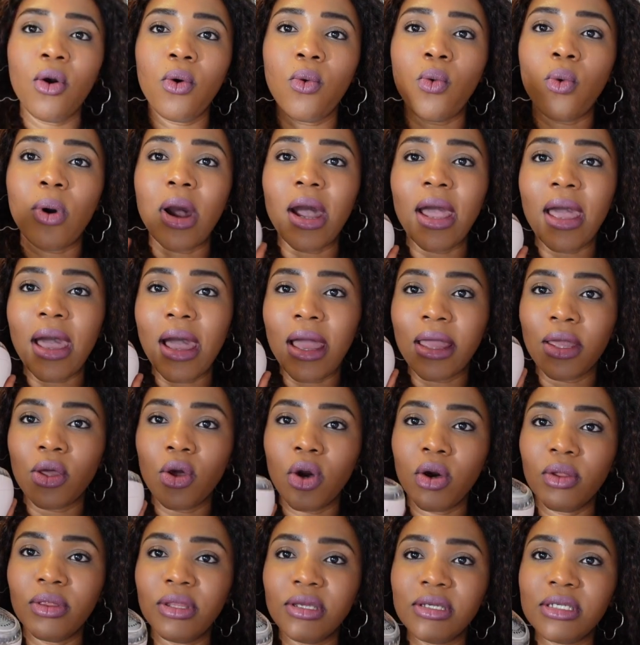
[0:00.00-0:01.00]
Why I
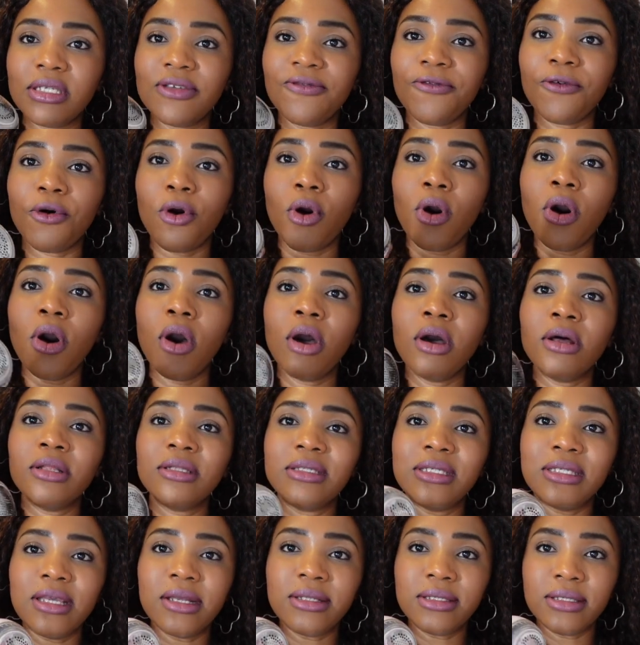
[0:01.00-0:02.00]
got this for
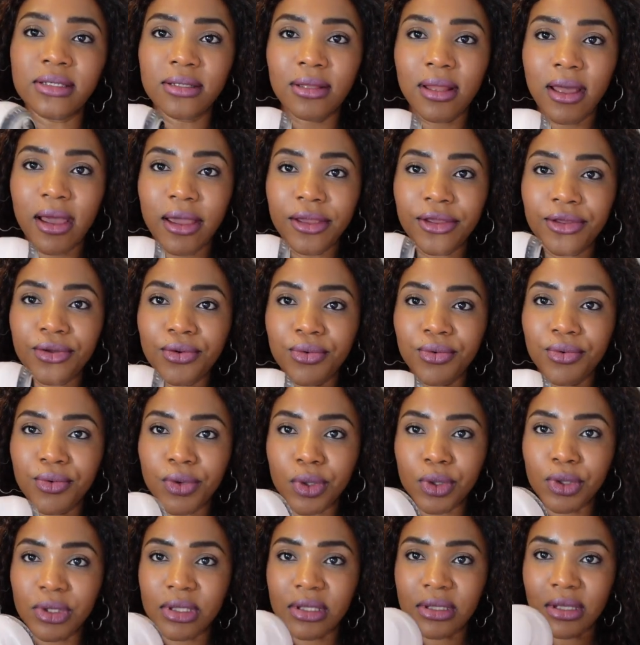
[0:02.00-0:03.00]
39
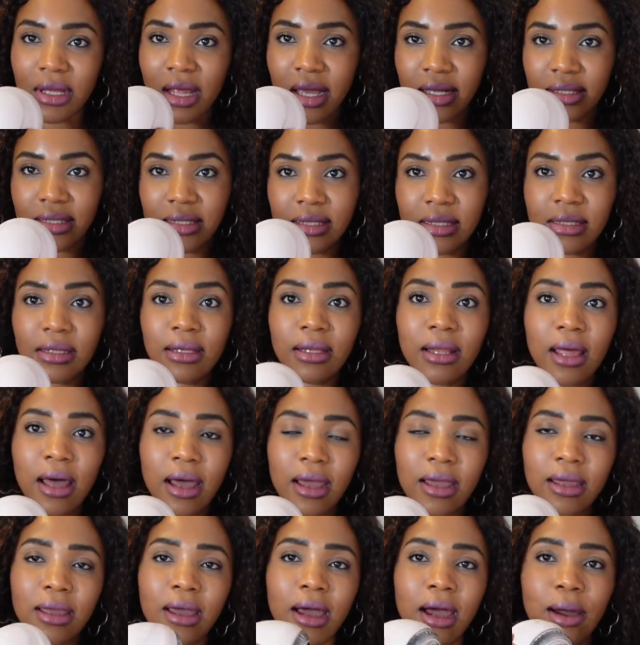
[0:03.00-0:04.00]
euros
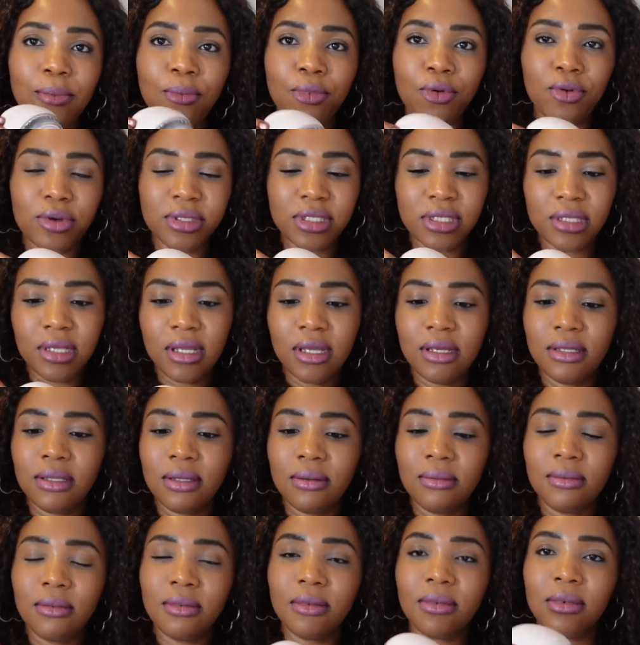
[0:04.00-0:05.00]
99 approximately,
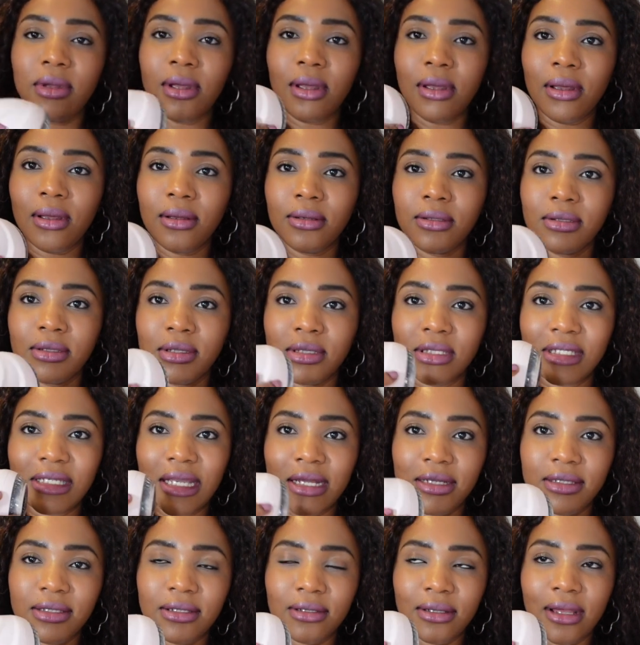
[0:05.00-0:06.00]

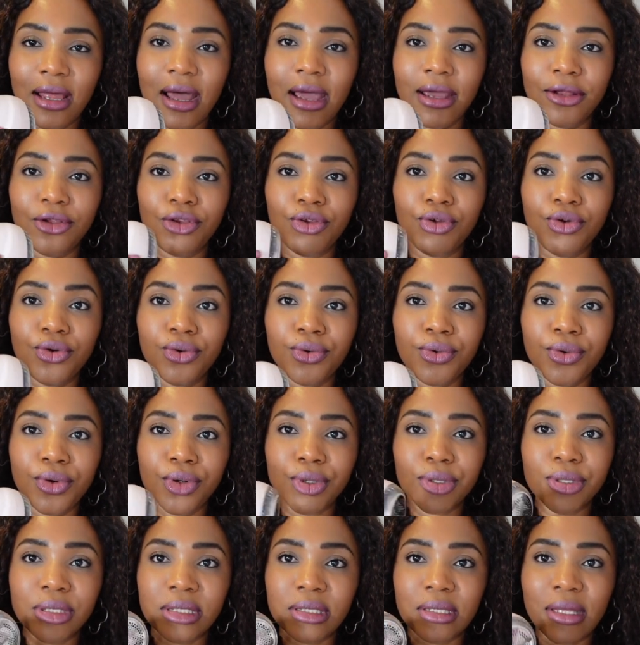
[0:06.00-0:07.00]
39
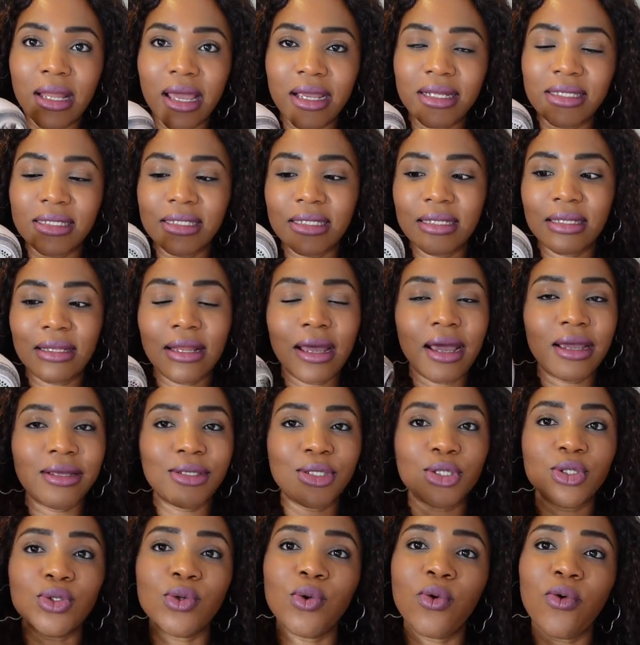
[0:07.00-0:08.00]
euros 99,
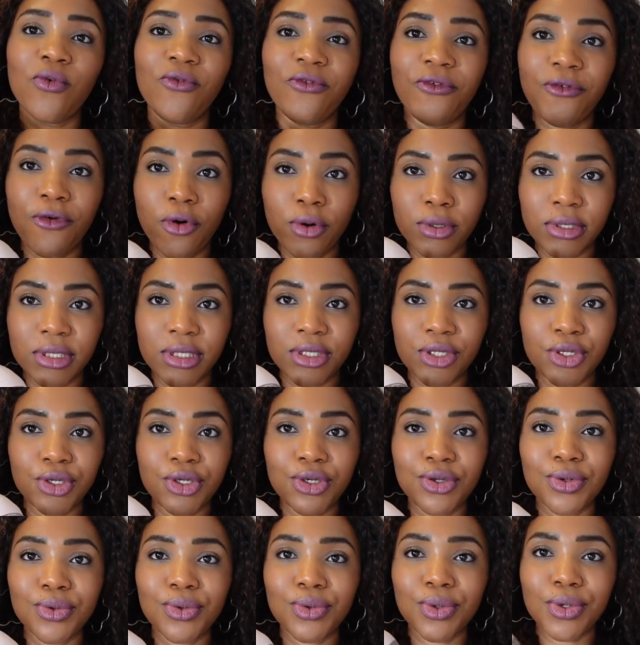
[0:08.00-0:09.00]
so 40
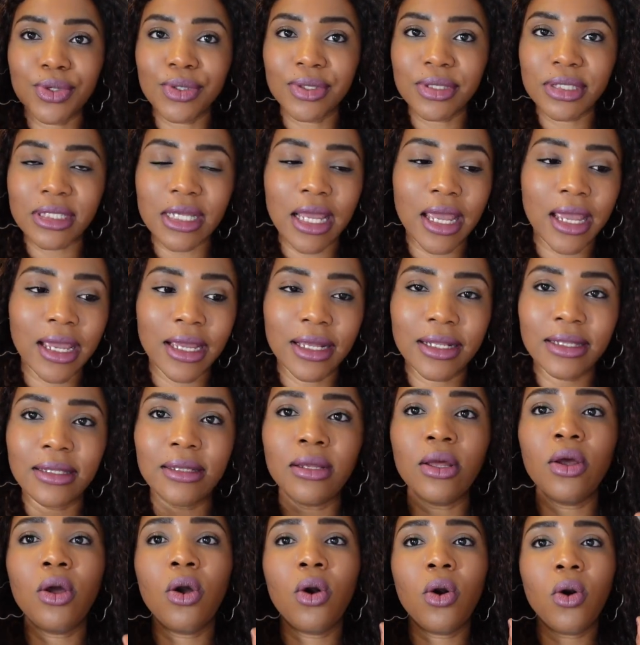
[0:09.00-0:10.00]
euros. And
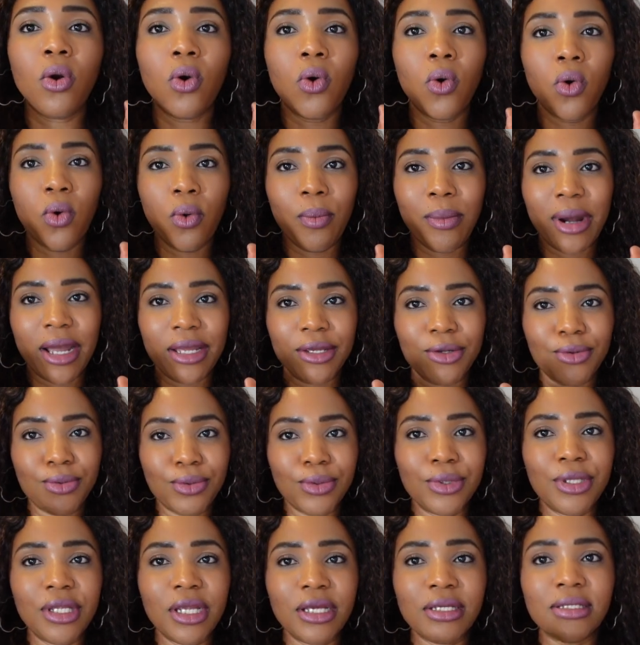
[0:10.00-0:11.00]
oh my
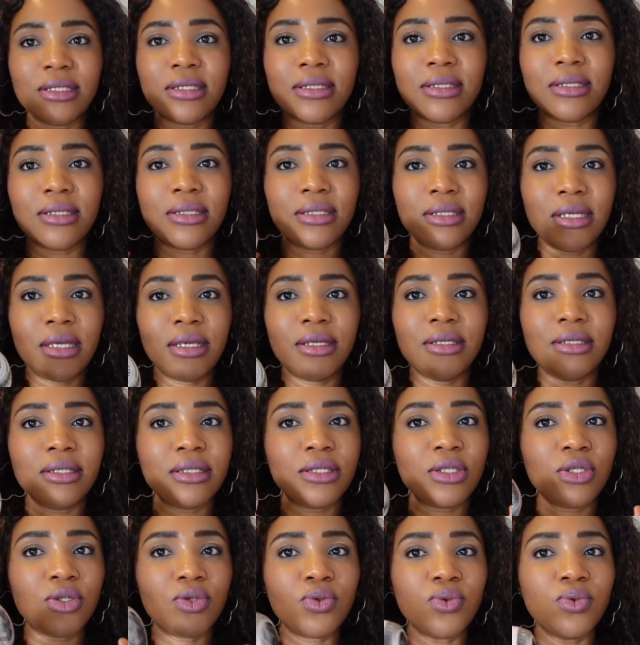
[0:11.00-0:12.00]
goodness,
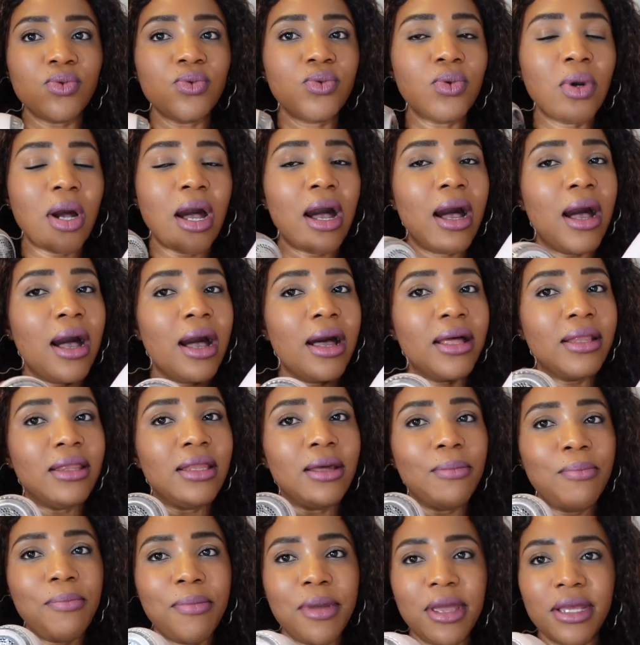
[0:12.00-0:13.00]
these two are
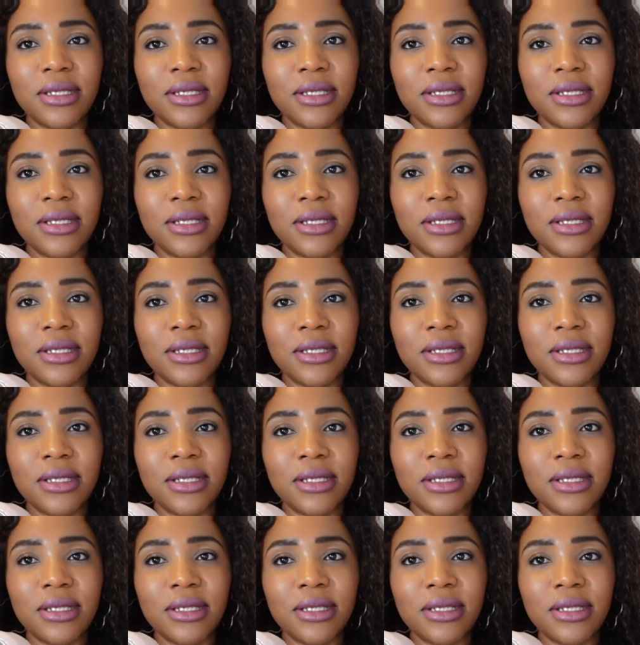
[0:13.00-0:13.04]
the